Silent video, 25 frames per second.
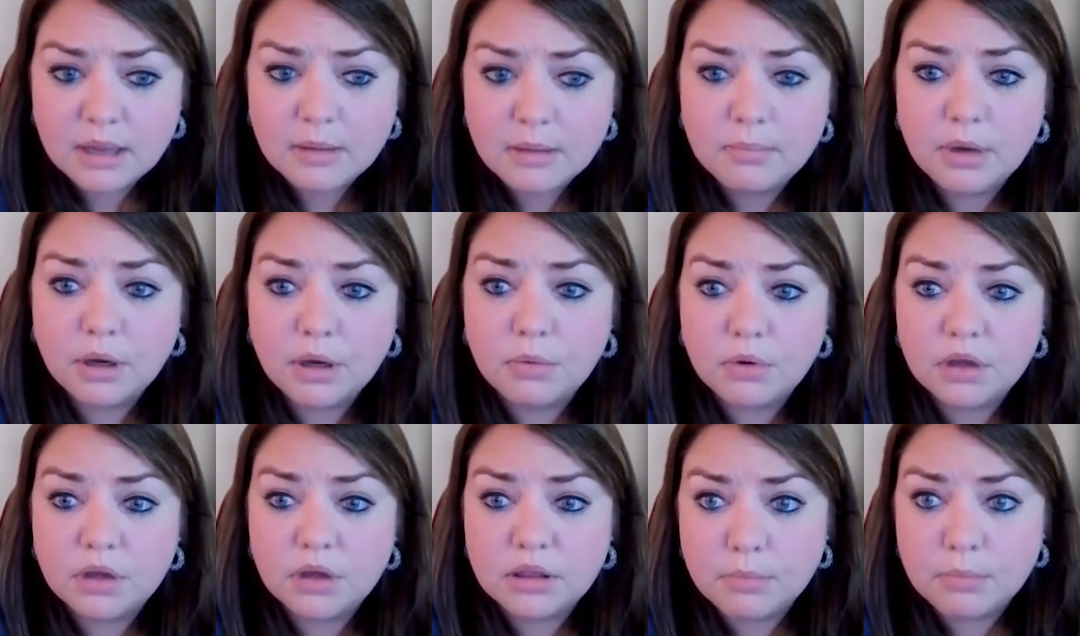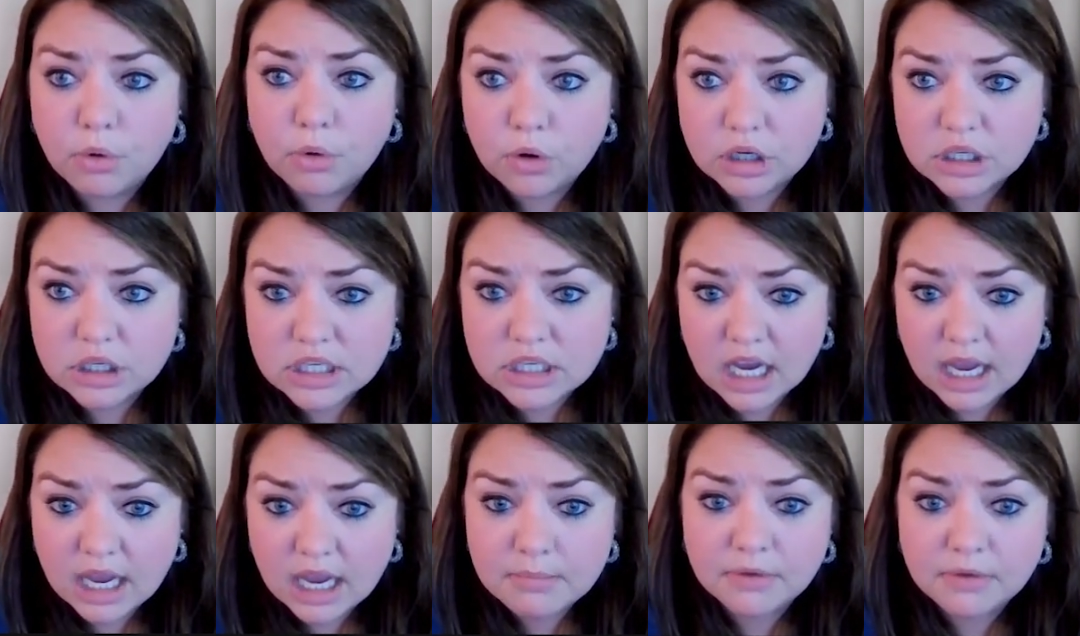but with more
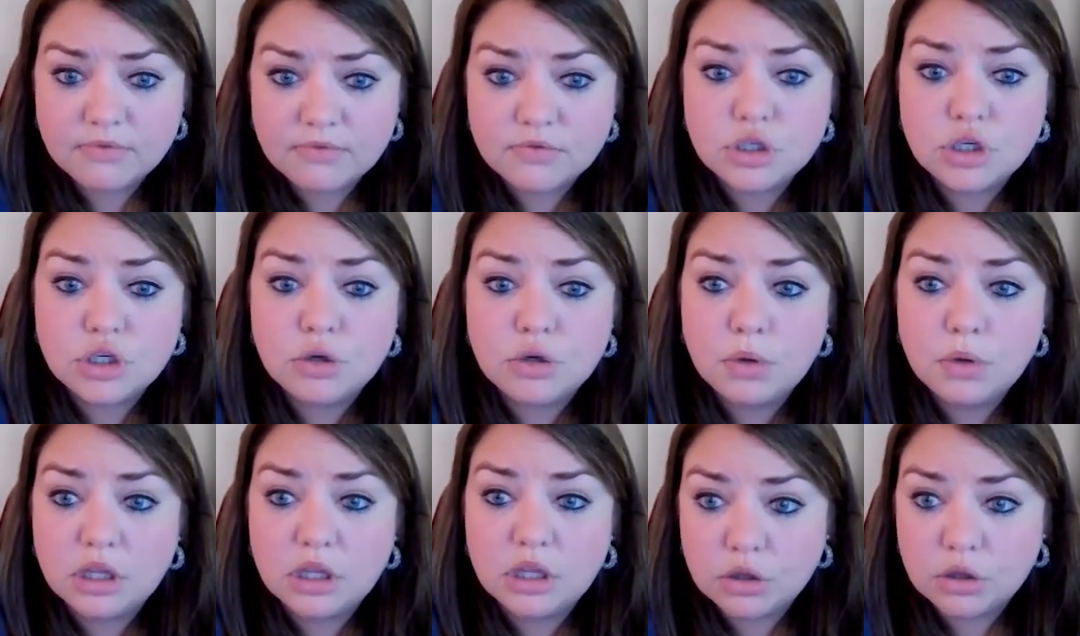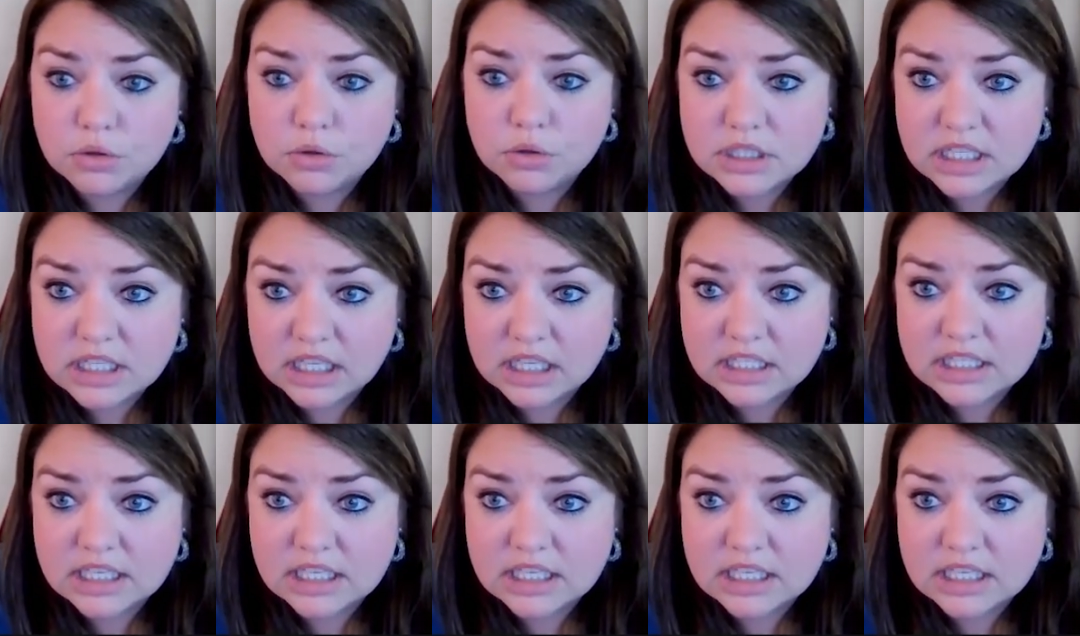time of doing those things